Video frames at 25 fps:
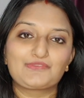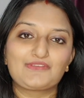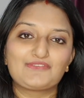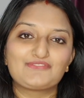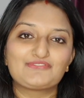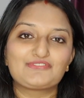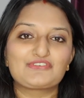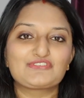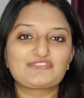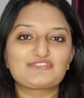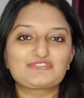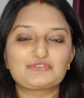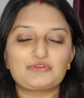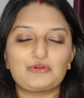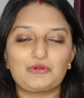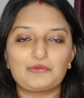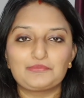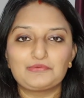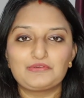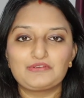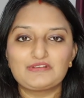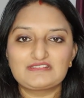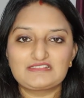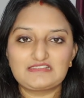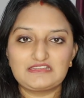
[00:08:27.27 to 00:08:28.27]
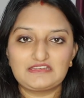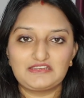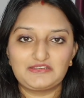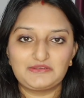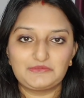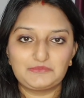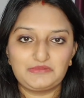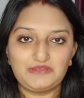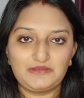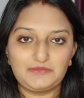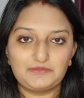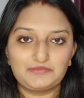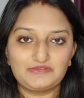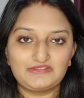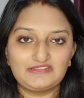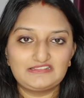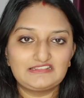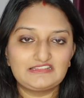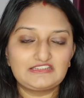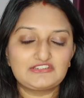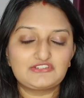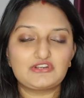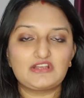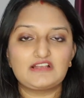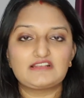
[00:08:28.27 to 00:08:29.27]
For Scorpio ascendant people,
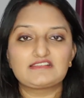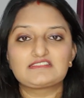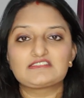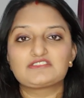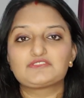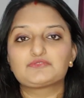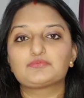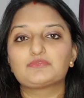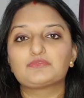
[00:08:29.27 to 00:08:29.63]
the transit